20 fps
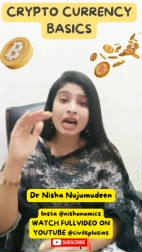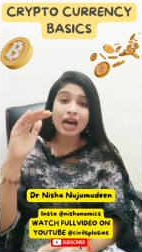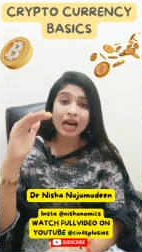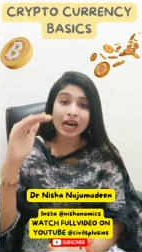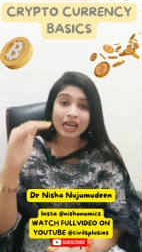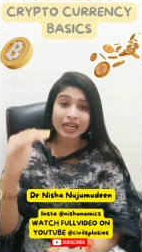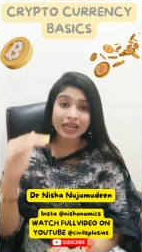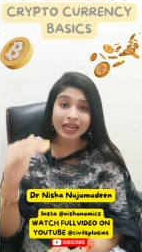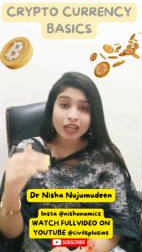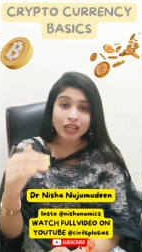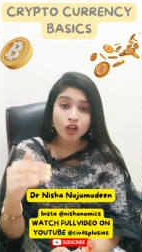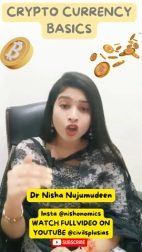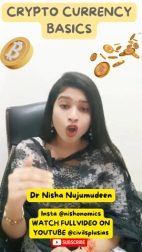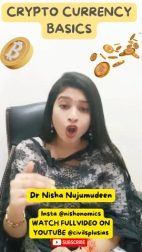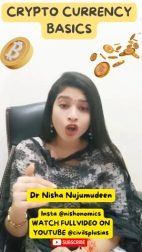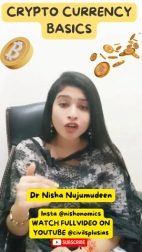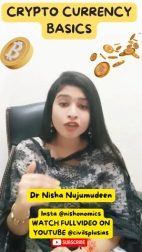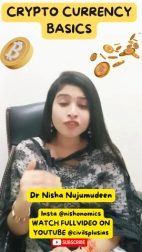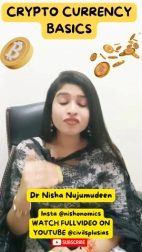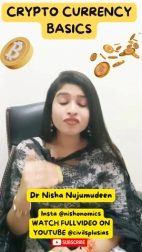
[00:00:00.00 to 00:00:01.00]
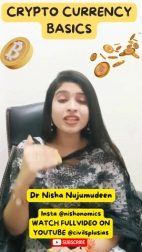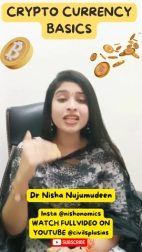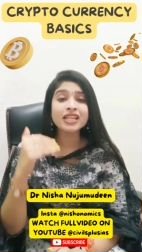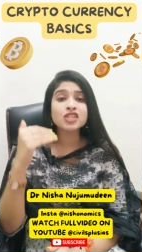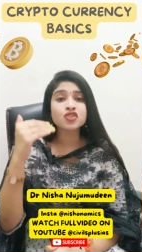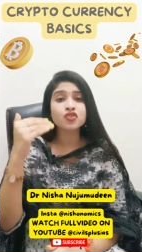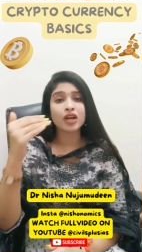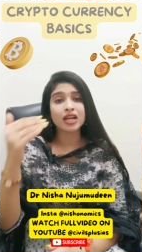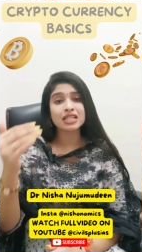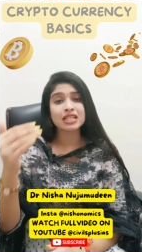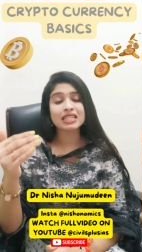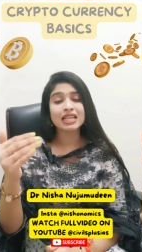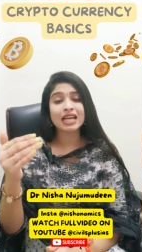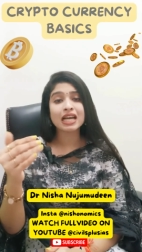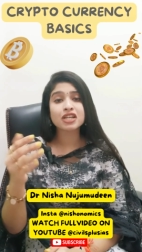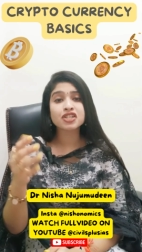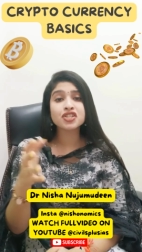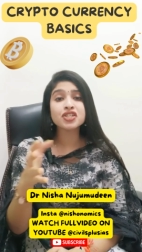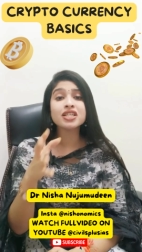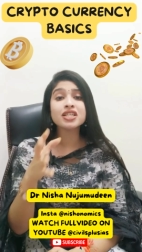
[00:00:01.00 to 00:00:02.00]
A record of these
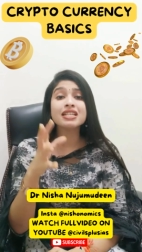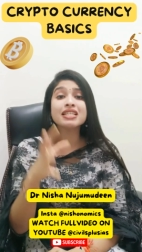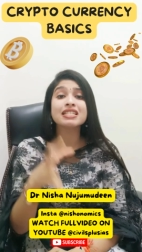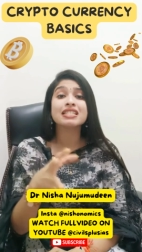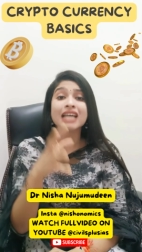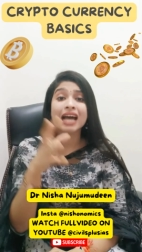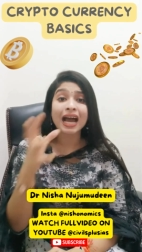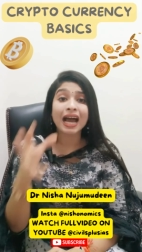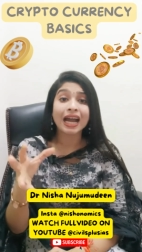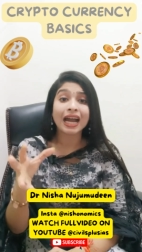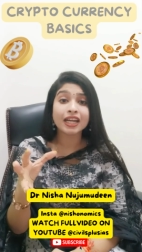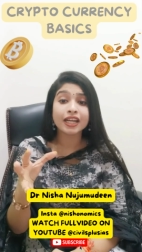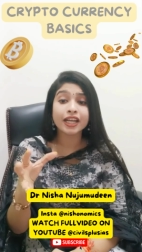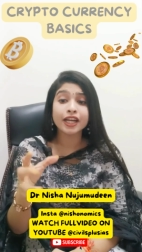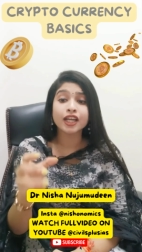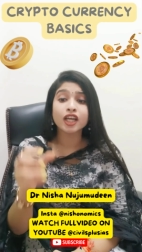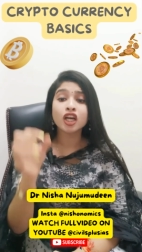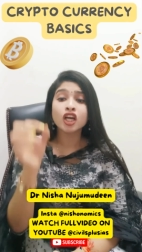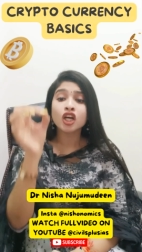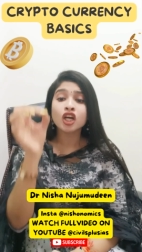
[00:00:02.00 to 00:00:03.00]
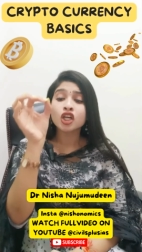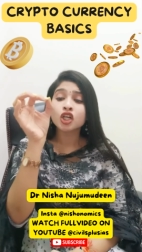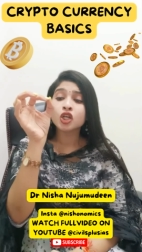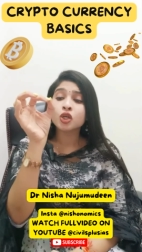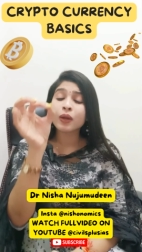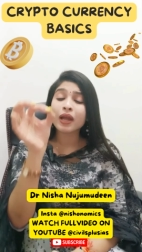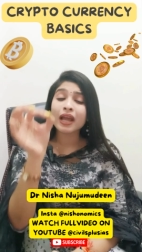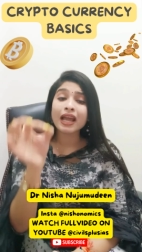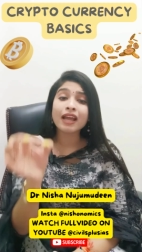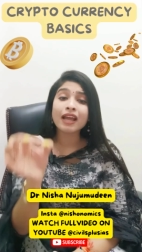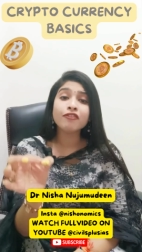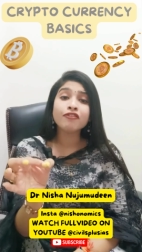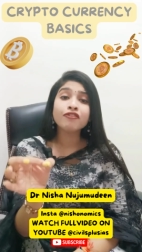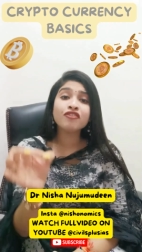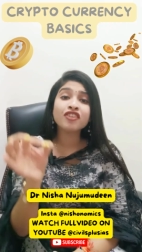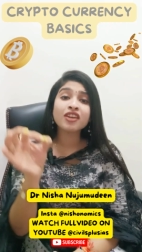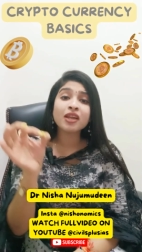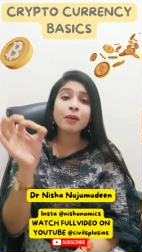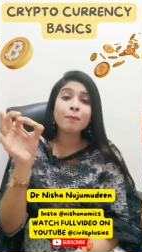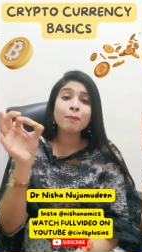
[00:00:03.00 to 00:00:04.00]
transactions is added to
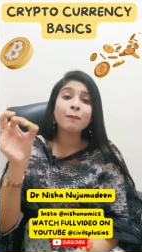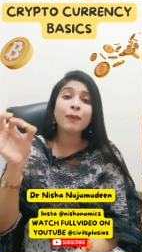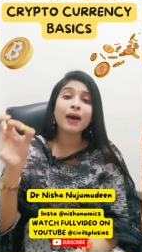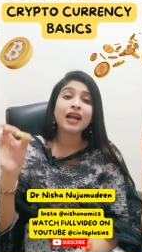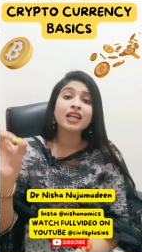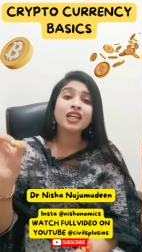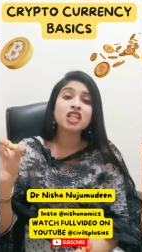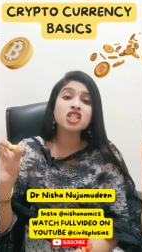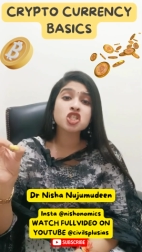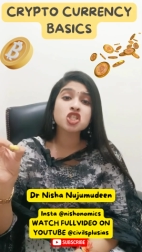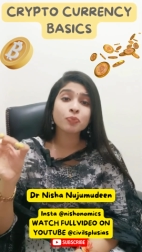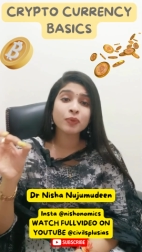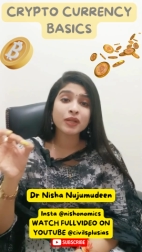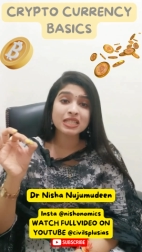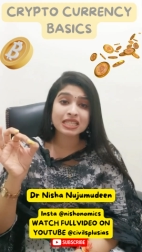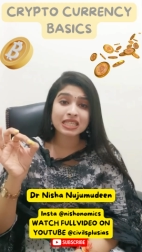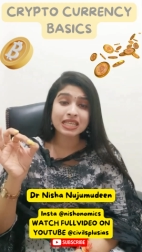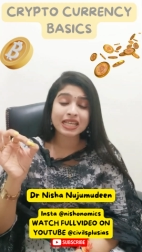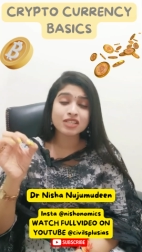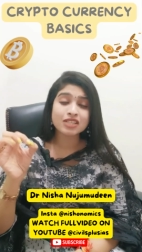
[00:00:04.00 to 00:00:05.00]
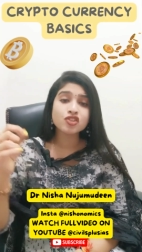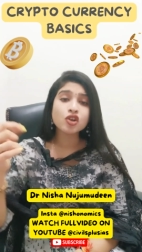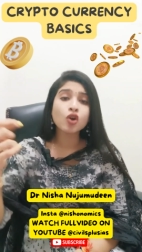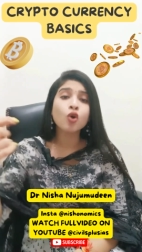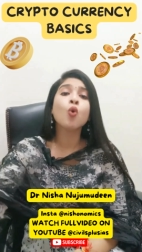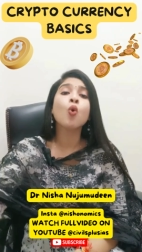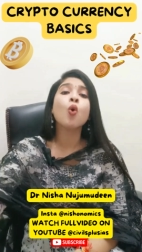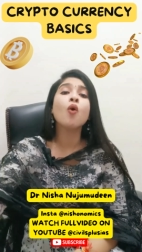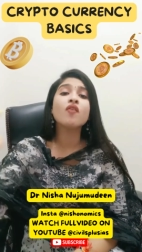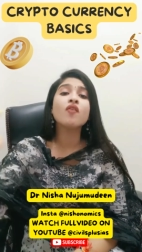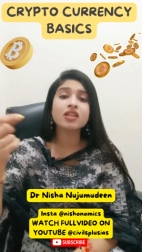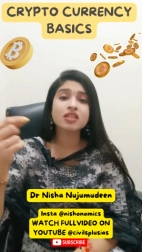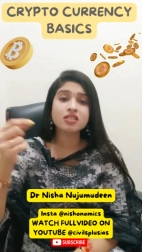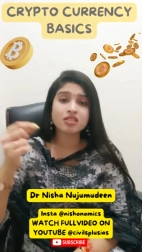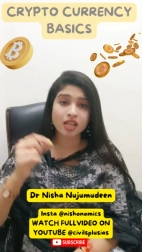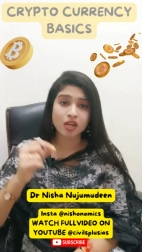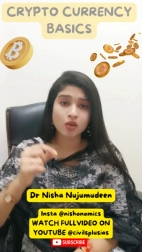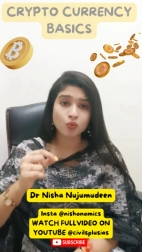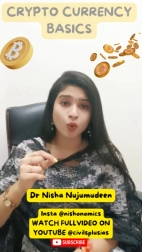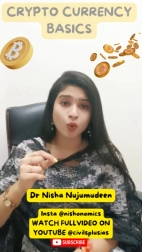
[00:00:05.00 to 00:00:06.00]
every participant's ledger, whoever is
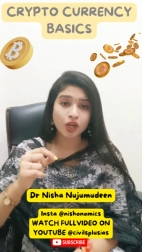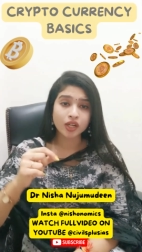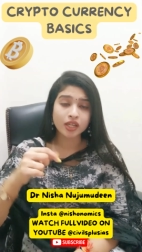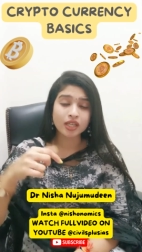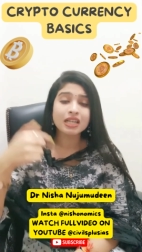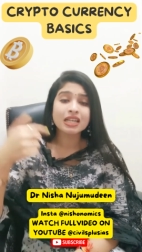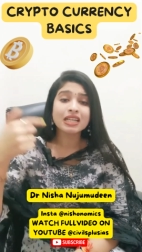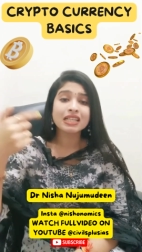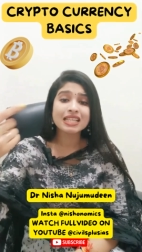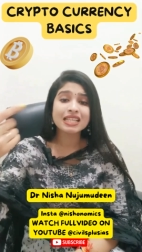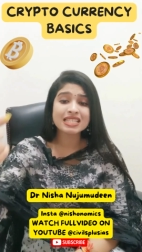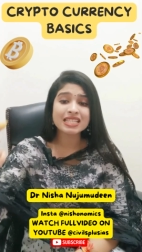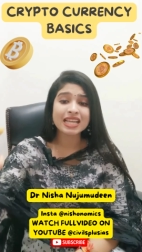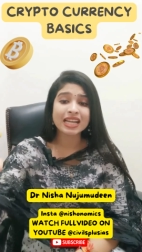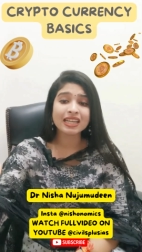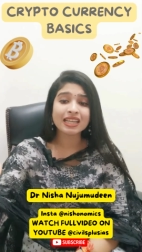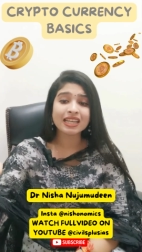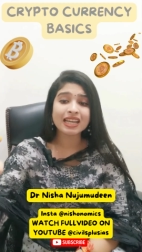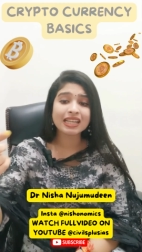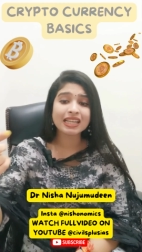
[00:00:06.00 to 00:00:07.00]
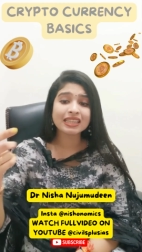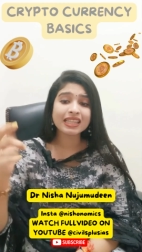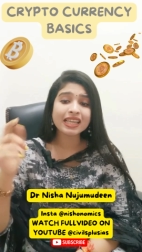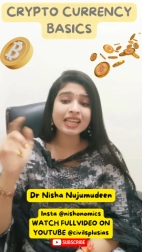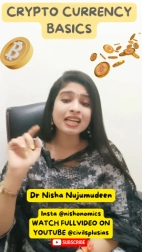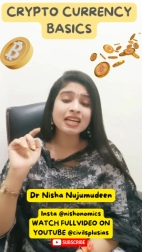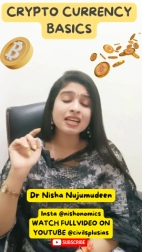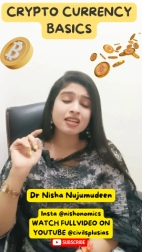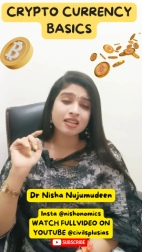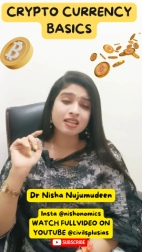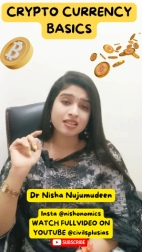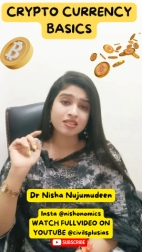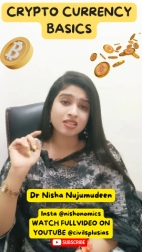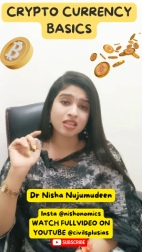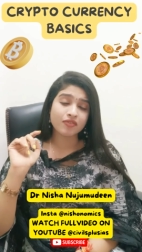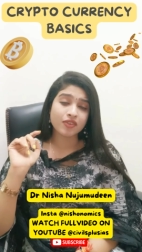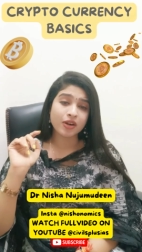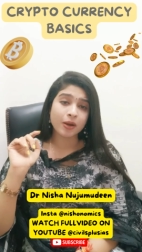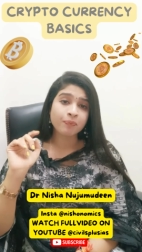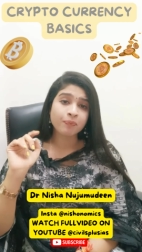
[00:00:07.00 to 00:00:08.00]
involved, the sender and the
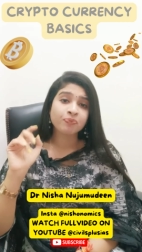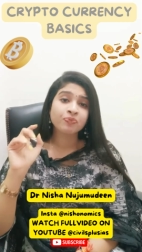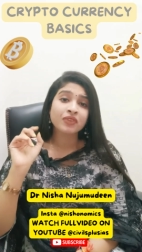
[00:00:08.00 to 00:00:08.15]
receiver.